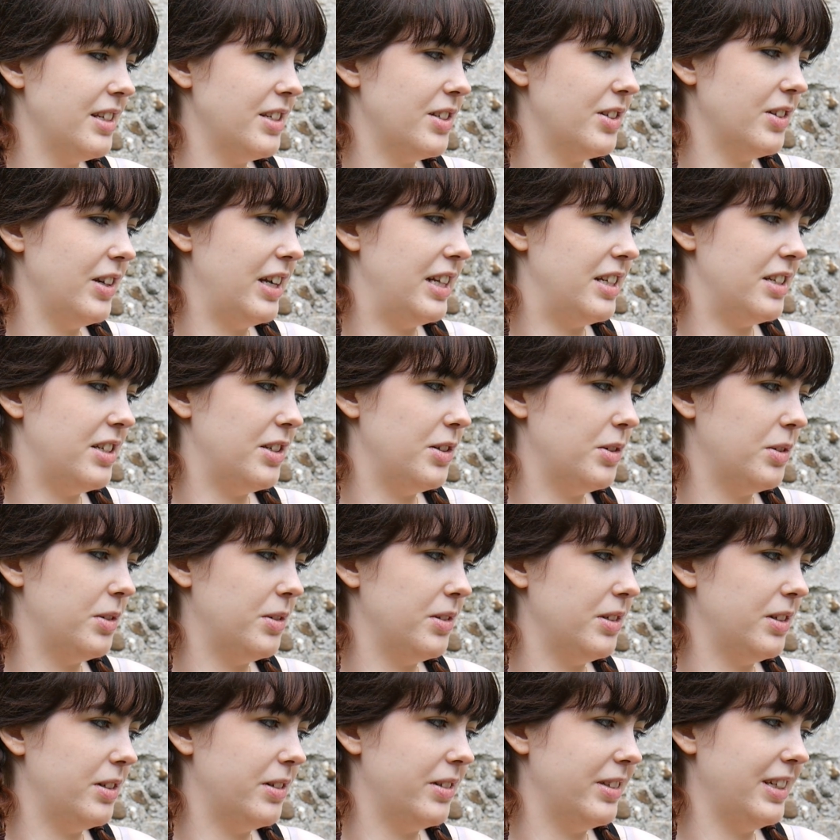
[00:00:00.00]
strange. You're
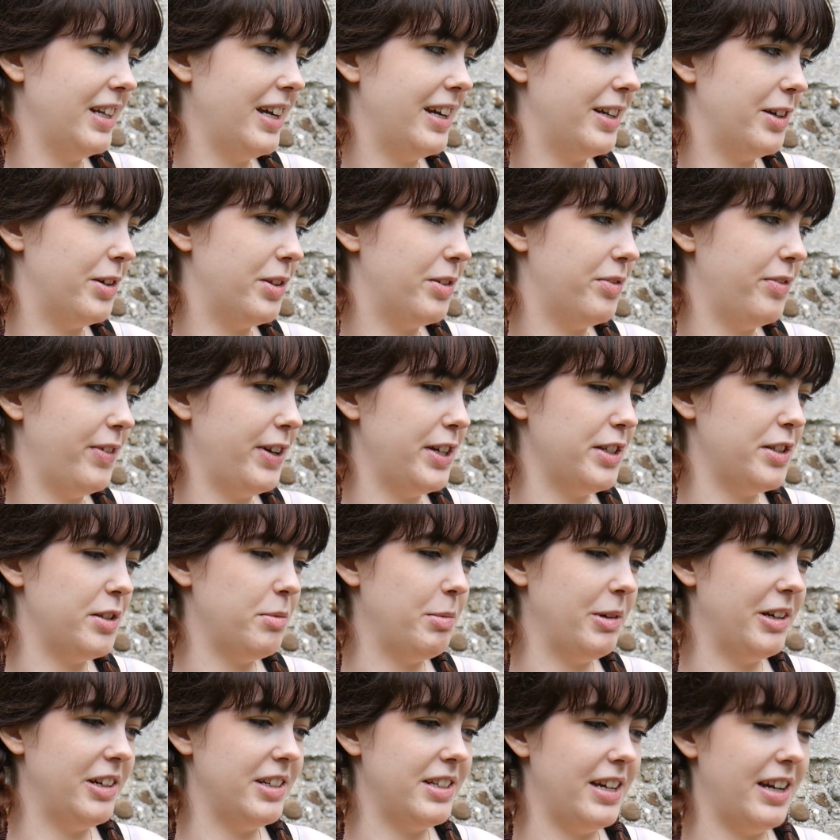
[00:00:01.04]
the first
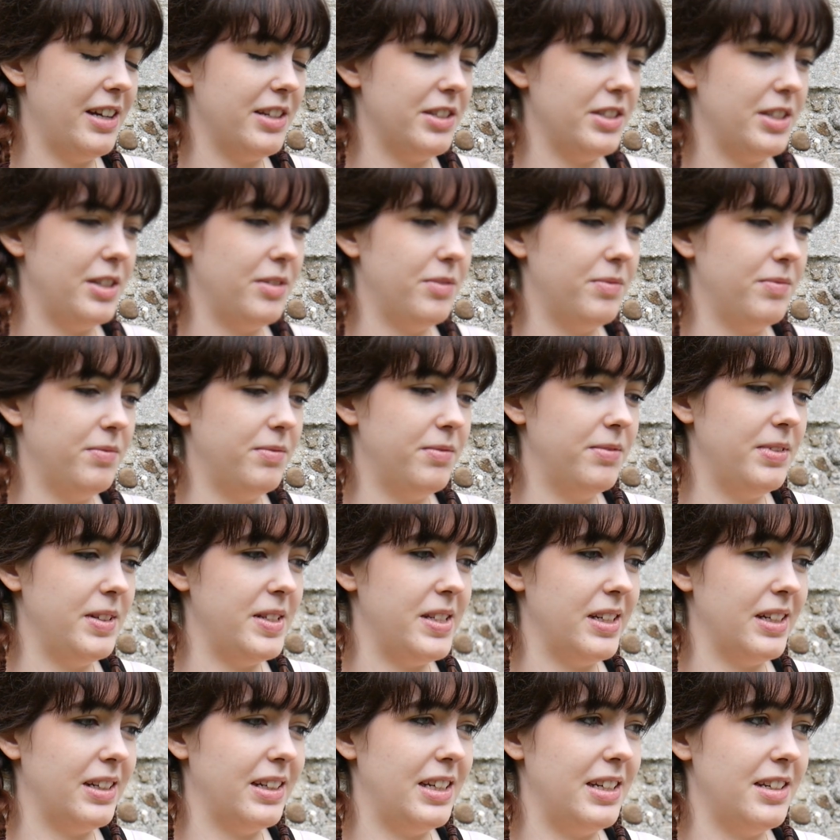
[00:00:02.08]
spirit to actually
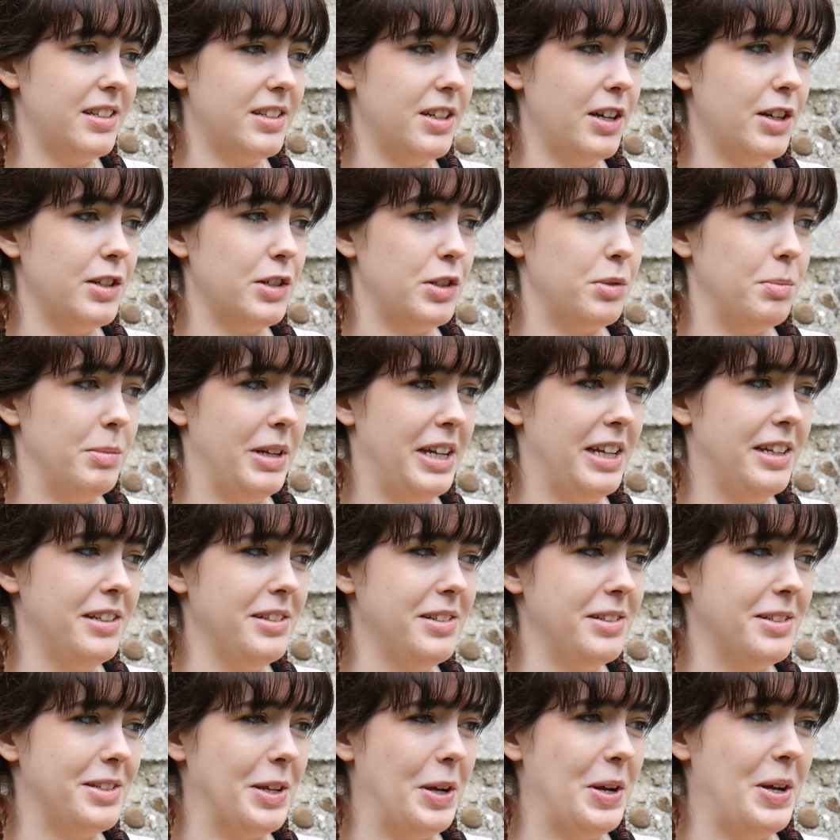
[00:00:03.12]
physically touch me.
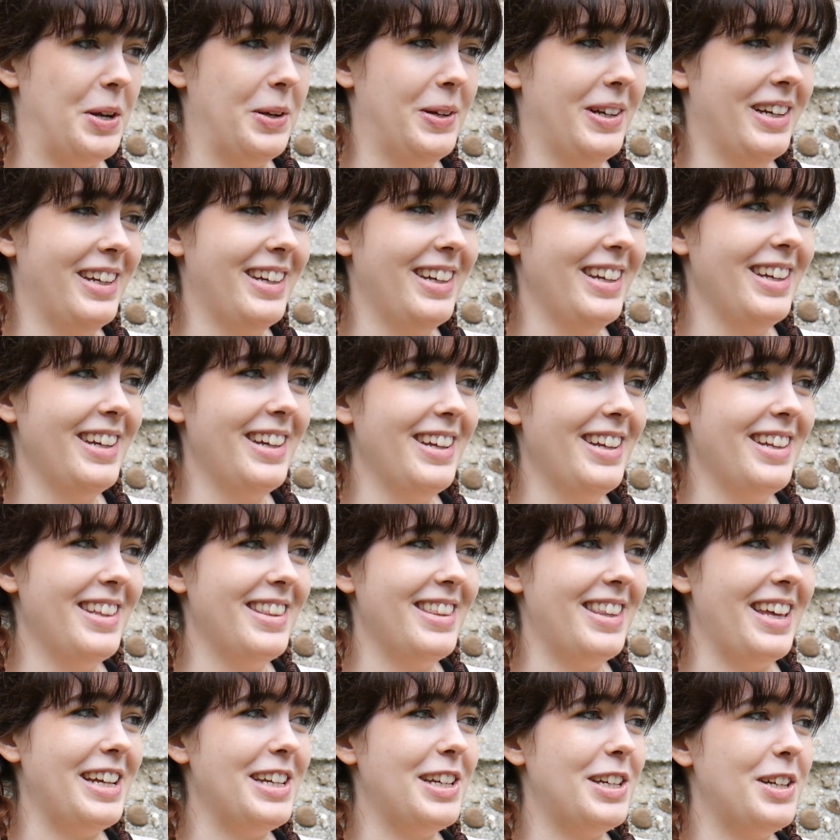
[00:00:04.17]
So,
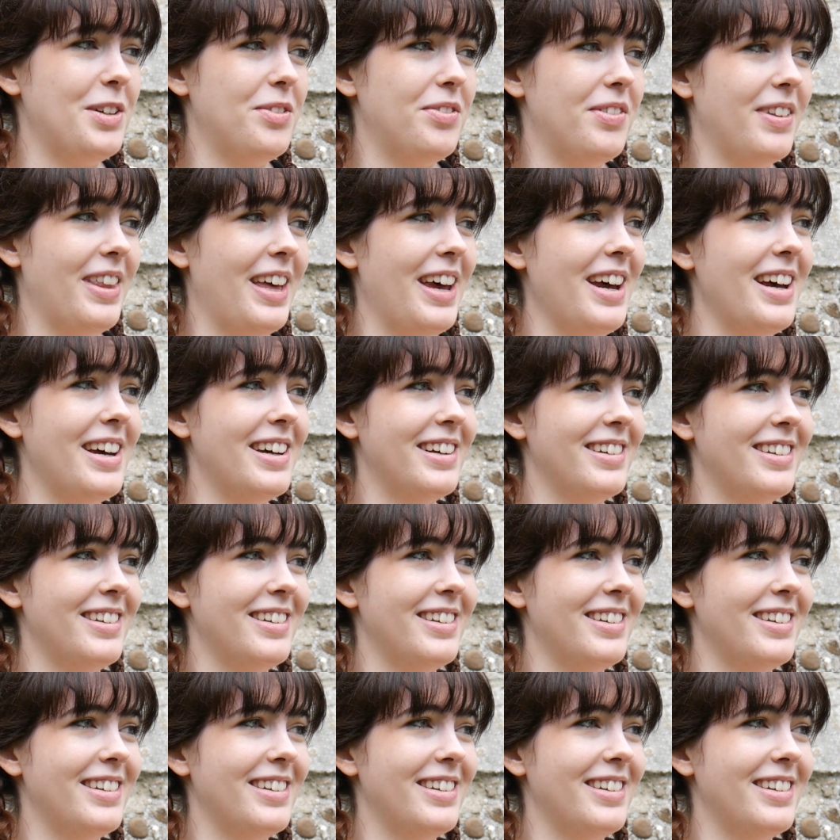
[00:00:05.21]
thank you for that.